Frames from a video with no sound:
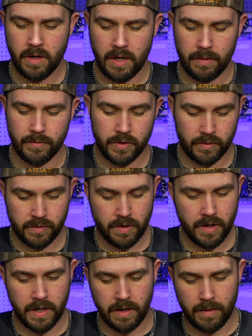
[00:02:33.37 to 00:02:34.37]
I'm so
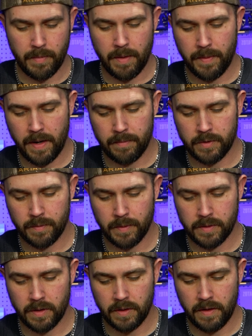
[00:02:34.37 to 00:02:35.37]
sorry. Maybe I'm
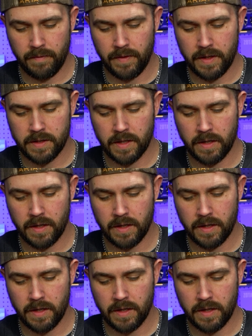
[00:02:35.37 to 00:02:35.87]
supposed to leave these